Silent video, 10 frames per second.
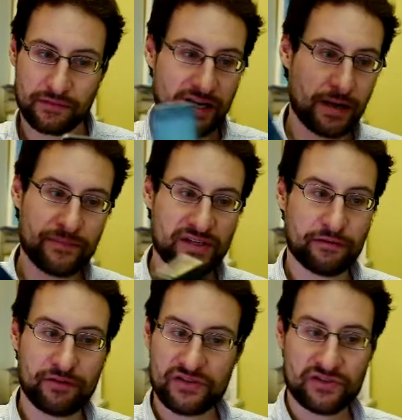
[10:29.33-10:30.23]
come there
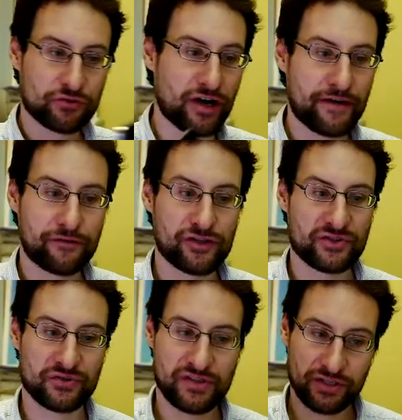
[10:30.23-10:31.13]
with drivers
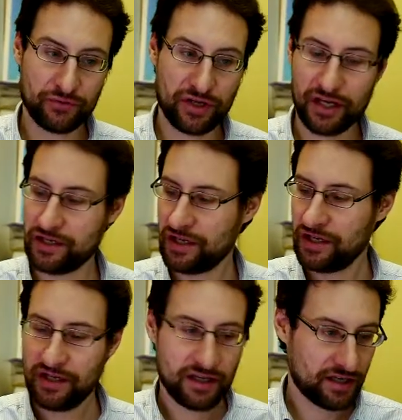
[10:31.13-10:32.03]
so that you can
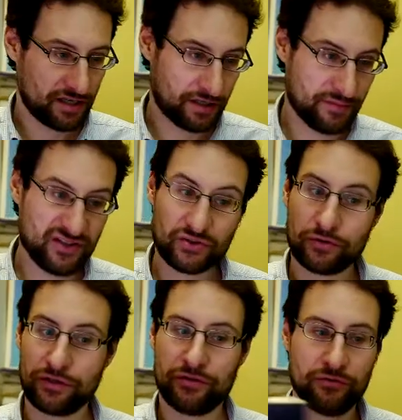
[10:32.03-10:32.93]

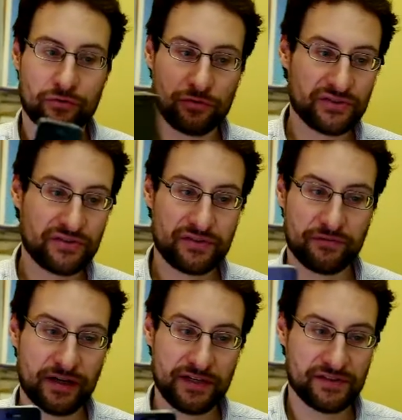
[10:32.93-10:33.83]
install it on all those
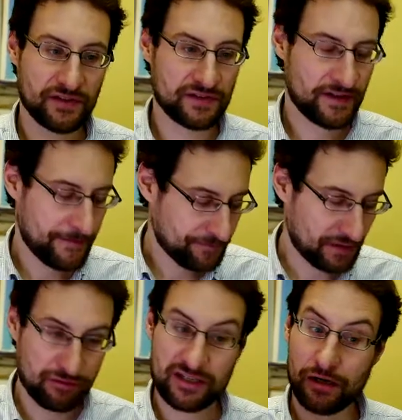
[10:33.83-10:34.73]
devices
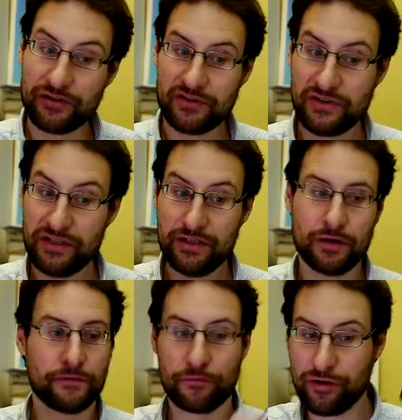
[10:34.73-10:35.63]
without the need
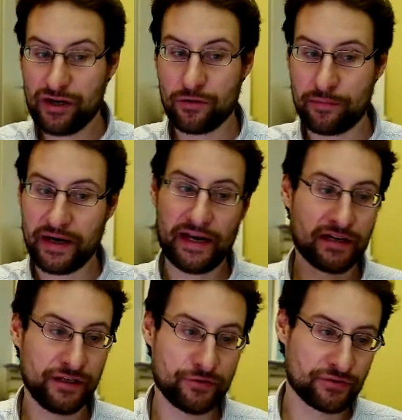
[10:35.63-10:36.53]
of recompiling
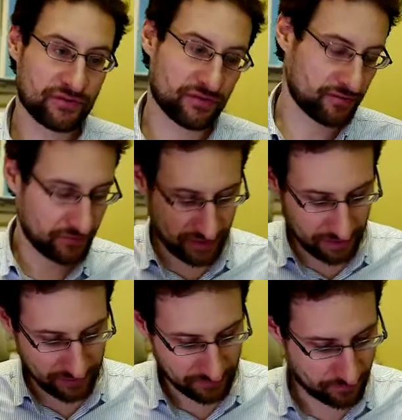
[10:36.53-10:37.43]
Linux,
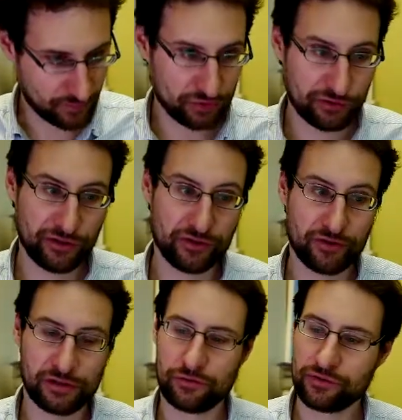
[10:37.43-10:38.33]
monolithic
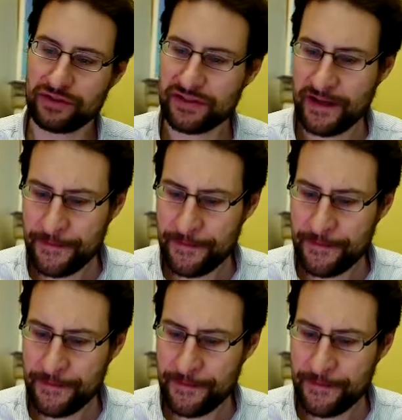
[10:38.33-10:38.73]
kernel goodness.